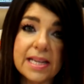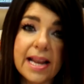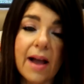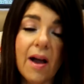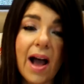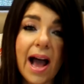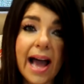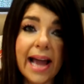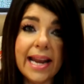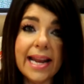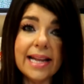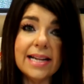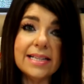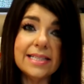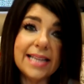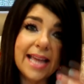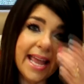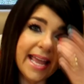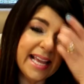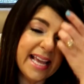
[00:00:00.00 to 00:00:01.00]
Now, I
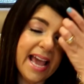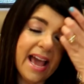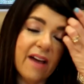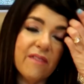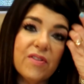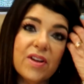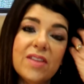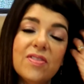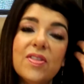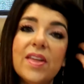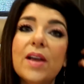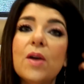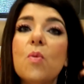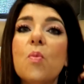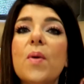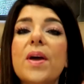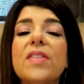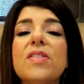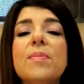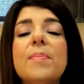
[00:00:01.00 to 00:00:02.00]
didn't take
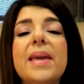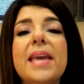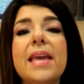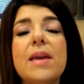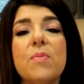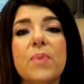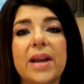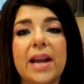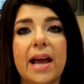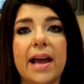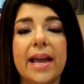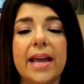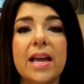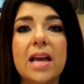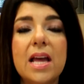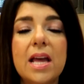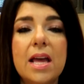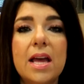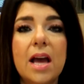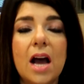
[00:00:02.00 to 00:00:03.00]
everything with me when I
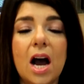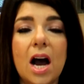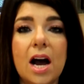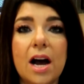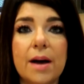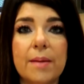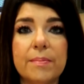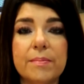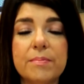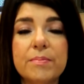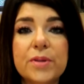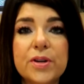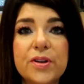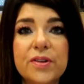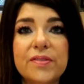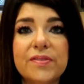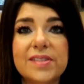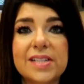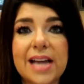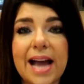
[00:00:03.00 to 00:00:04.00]
um,
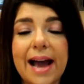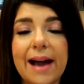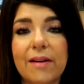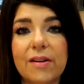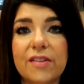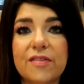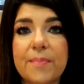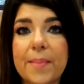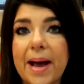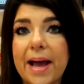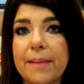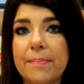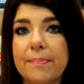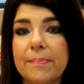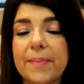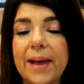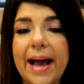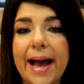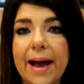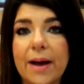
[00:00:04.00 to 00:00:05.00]
moved out of my
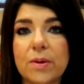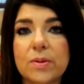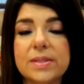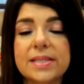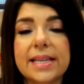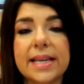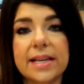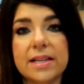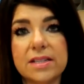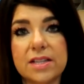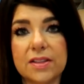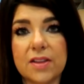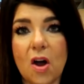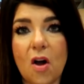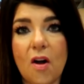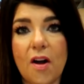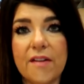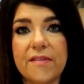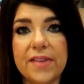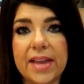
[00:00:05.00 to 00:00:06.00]
house into the
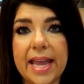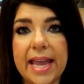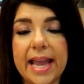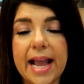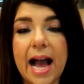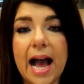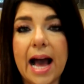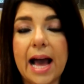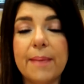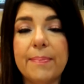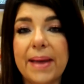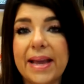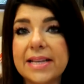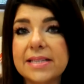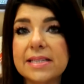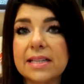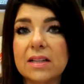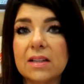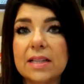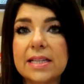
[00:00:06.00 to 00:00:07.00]
RV. I
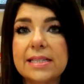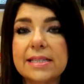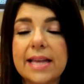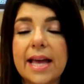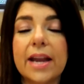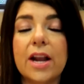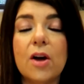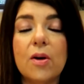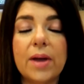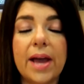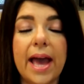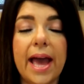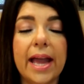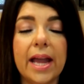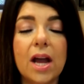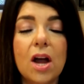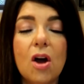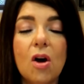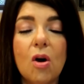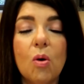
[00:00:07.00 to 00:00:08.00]
basically said,
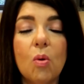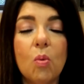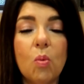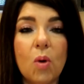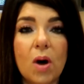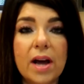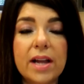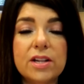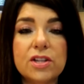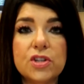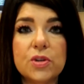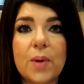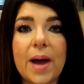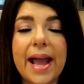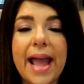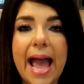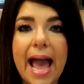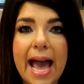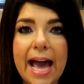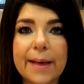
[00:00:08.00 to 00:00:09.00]
okay, what do
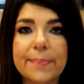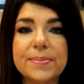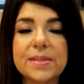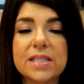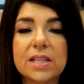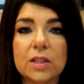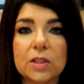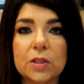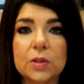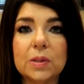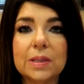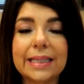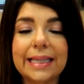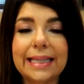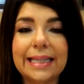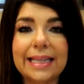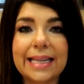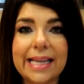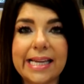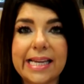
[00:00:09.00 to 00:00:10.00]
I absolutely
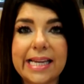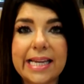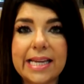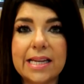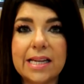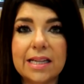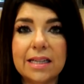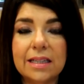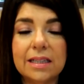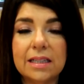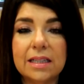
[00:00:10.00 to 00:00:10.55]
need?